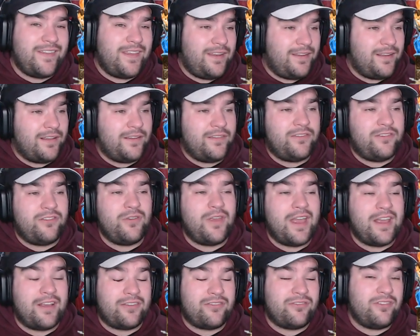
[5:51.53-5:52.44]
He does
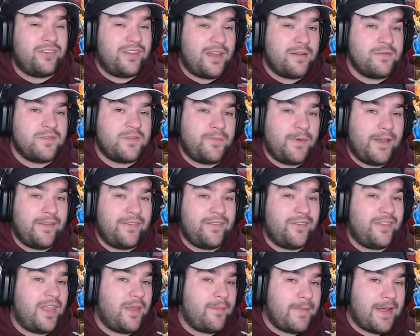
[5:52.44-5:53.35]
do extra damage based
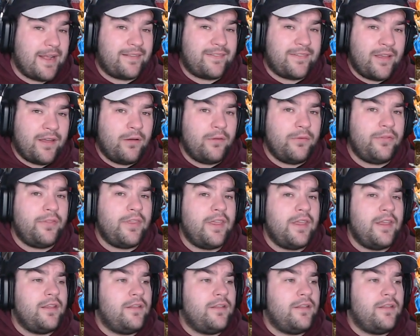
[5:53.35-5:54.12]
on their max health,